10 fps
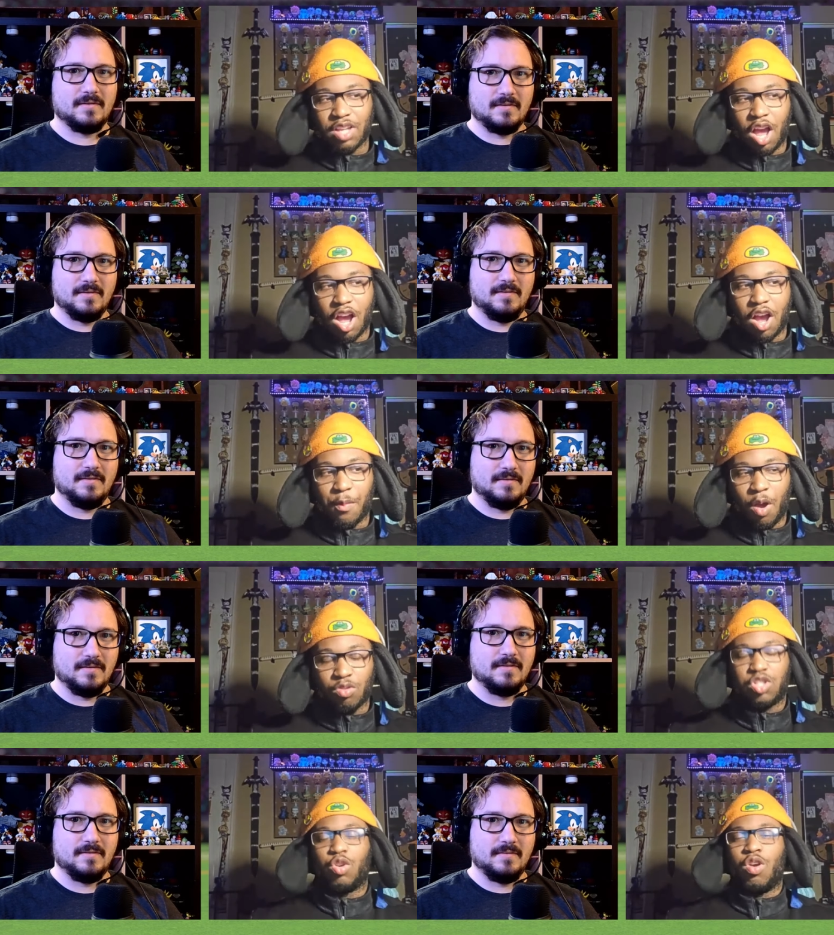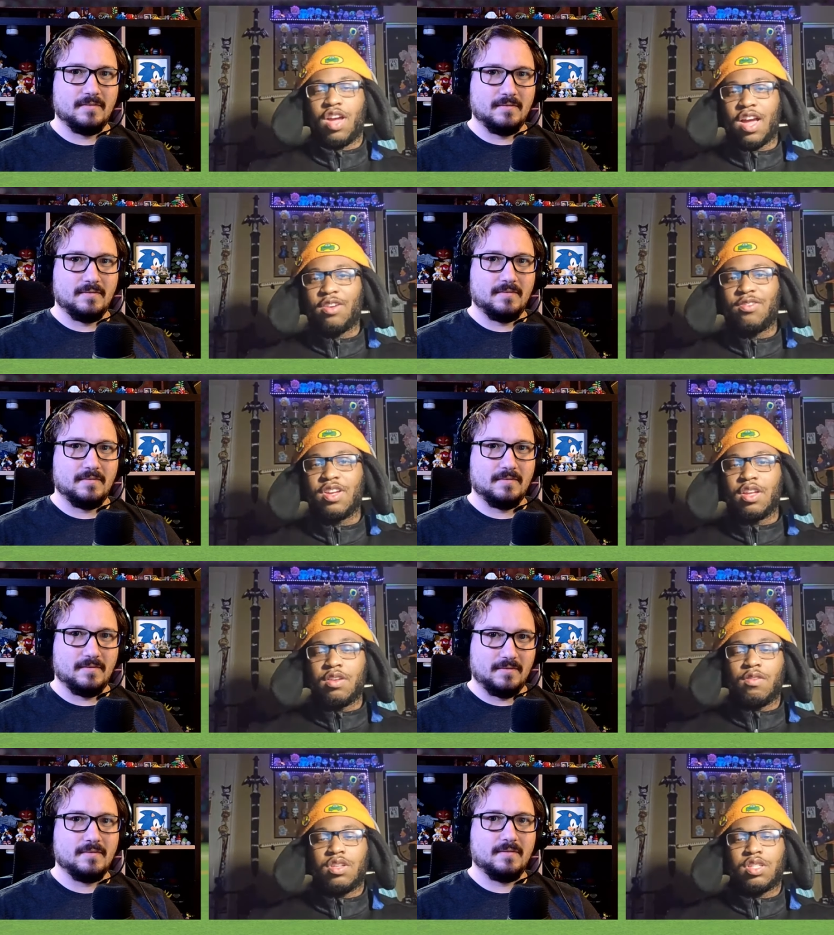Speaker 1: the um, whole toy aisle,
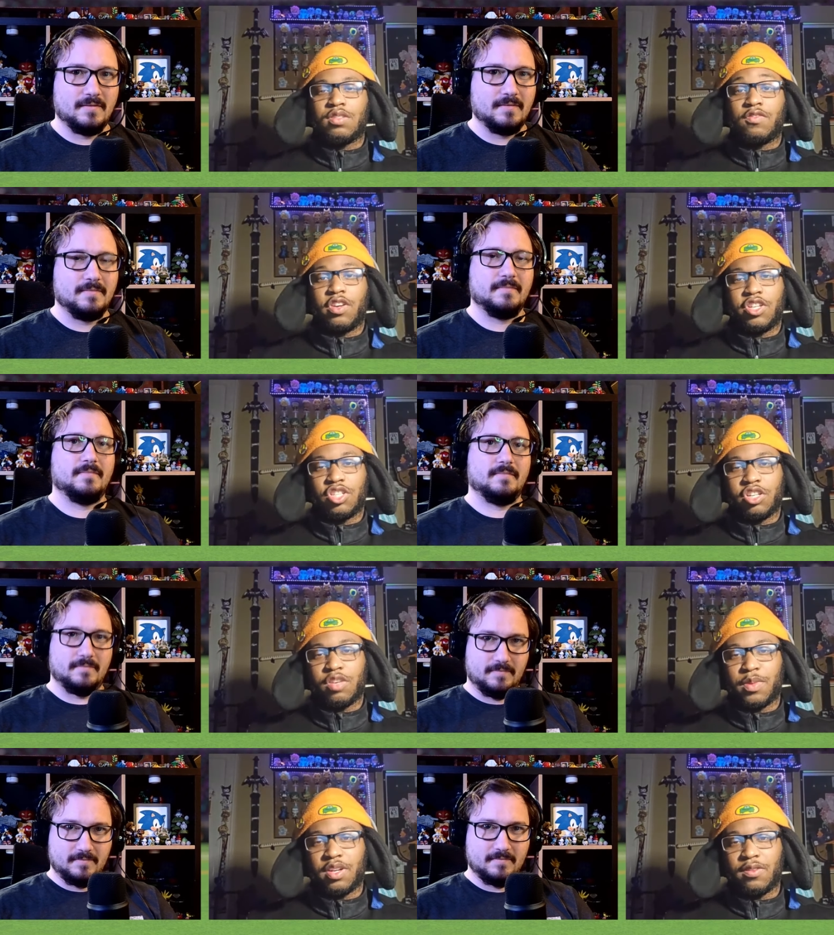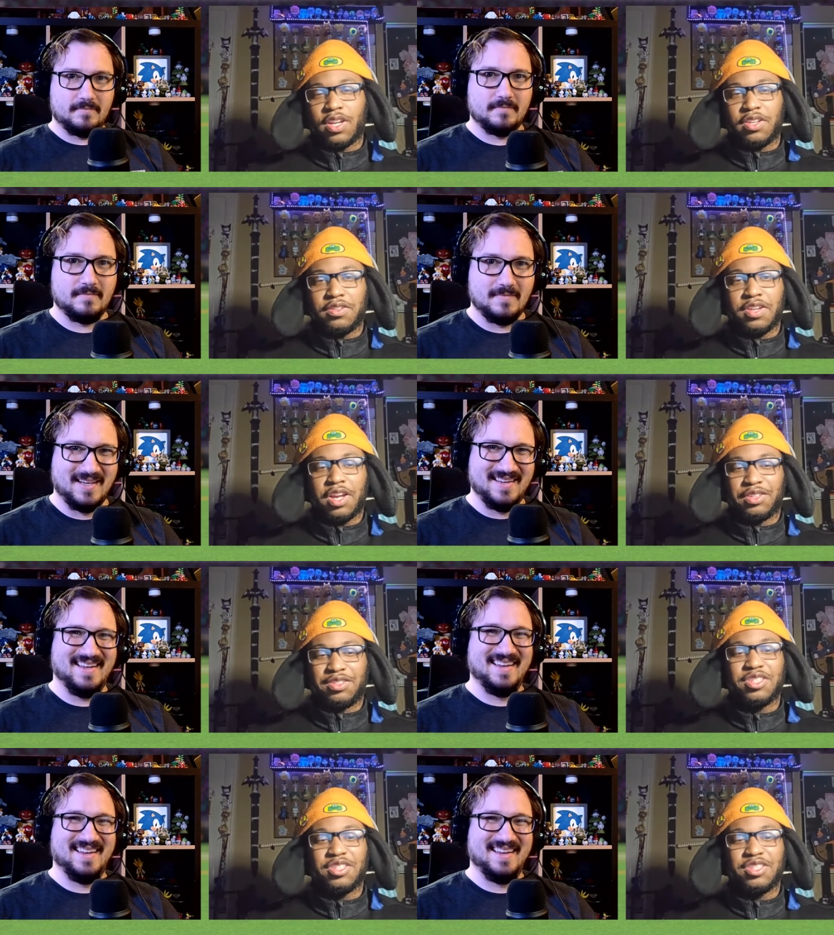which is very jockey, by the way. Kind of